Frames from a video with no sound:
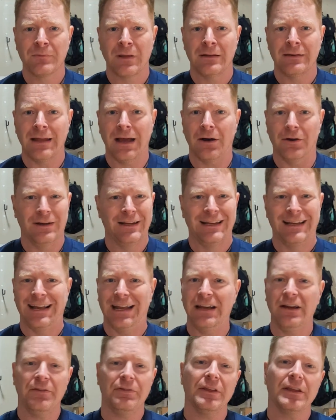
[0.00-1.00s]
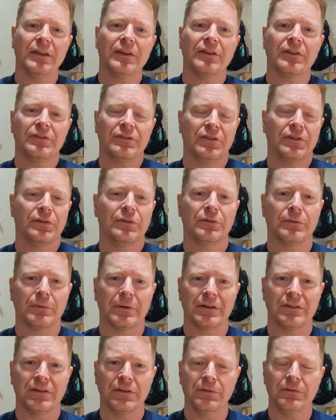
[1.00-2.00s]
Now, anything you can do to
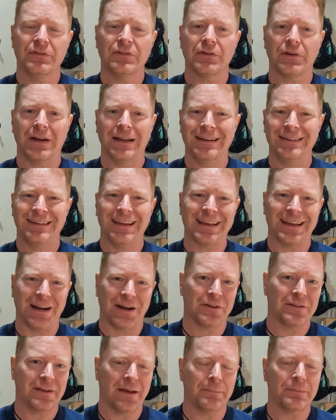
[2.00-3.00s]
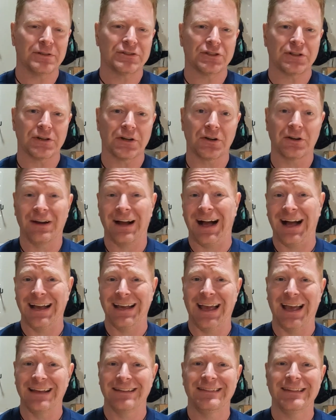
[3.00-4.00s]
reduce your intake air temperature, your
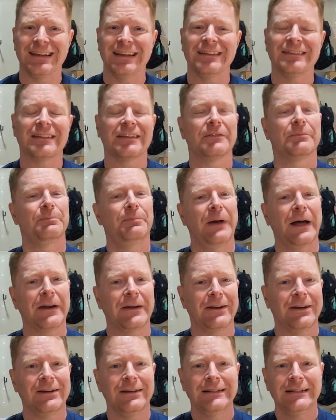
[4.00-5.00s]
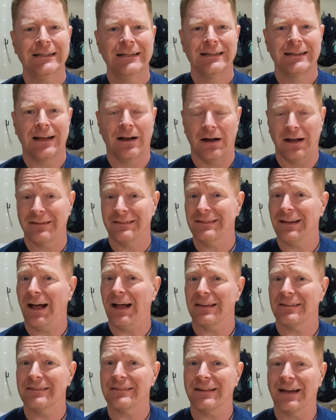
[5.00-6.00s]
IATs, is better. Now, I
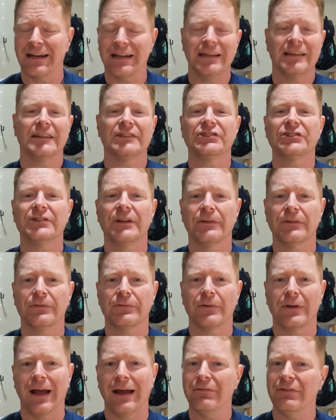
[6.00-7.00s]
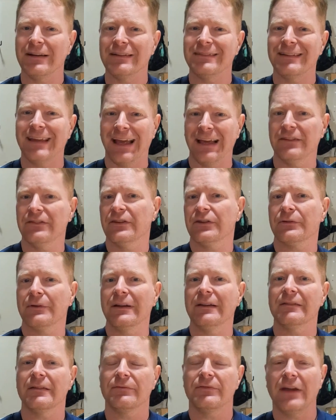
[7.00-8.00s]
saw a study that shows for every 10
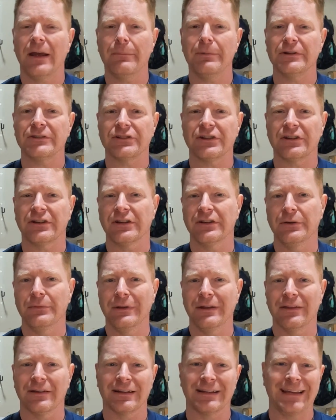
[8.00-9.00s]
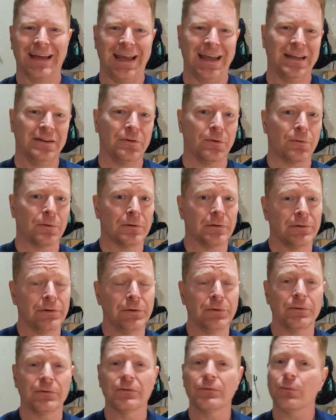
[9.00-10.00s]
degrees of temperature, you either gain or
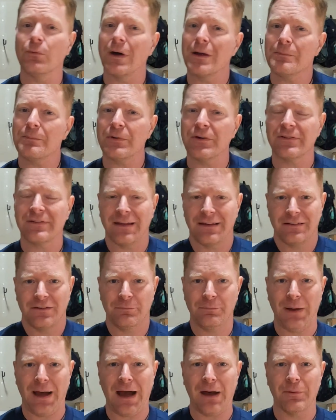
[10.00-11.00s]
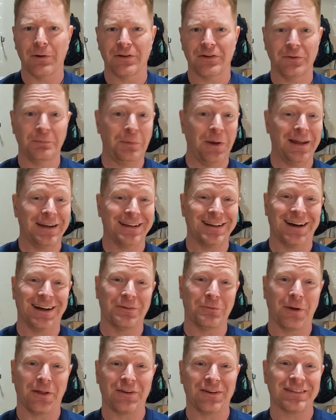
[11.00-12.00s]
lose 1% of power, depending
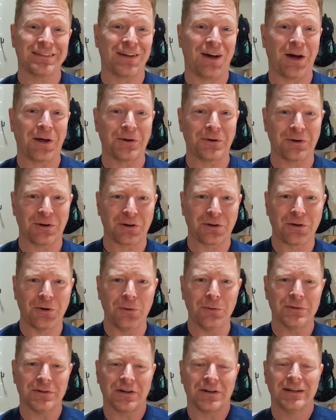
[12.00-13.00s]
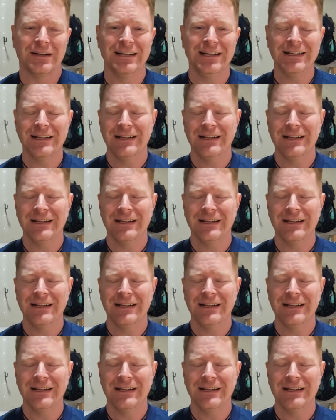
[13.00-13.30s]
on whether it's hotter or colder.